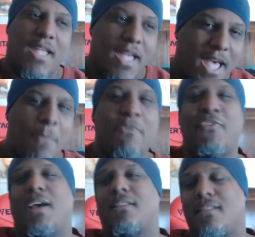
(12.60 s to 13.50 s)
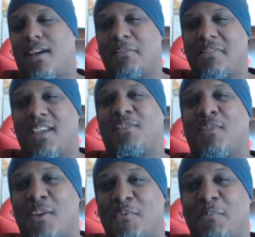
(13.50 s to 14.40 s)
Happy Valentine's Day
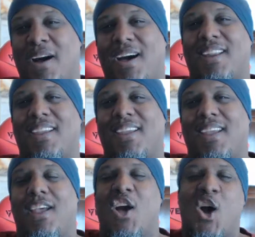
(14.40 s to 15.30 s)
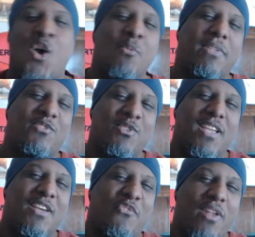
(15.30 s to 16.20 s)
to everybody. I hope that you
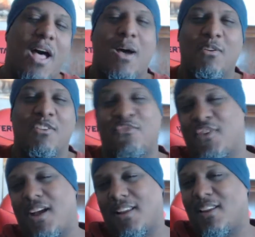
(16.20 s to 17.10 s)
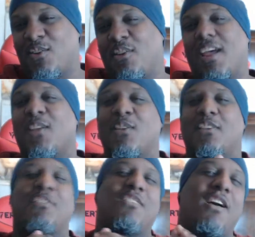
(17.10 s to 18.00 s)
get flowers, chocolate, and all that
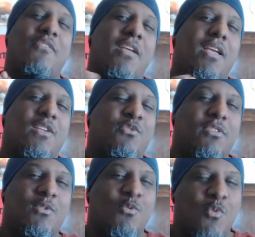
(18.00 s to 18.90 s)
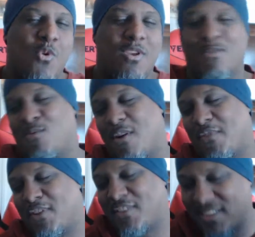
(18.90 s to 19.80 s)
good stuff to
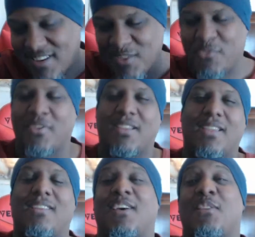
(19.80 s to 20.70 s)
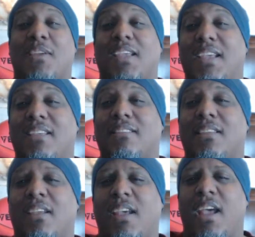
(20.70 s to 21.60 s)
whoever your significant other is.
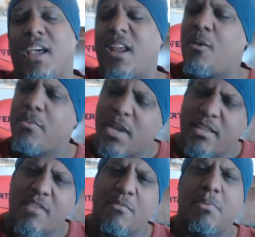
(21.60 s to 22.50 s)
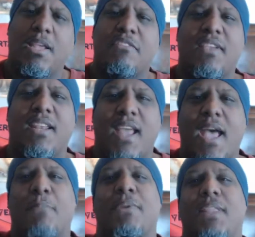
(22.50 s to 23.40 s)
And I hope you guys have a blessed day and a
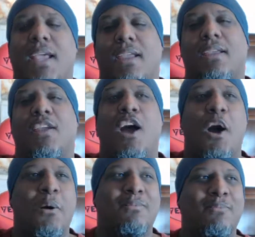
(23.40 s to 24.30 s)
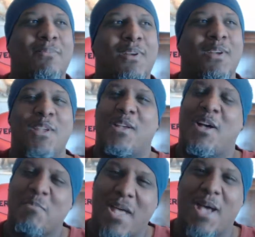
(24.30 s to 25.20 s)
happy day. I'm
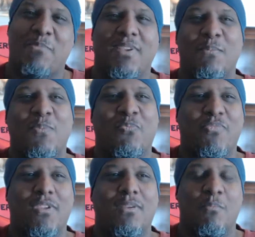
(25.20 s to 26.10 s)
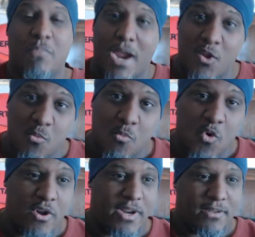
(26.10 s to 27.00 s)
happy, brand new
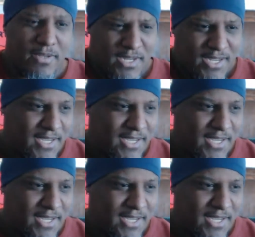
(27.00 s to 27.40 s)
morning.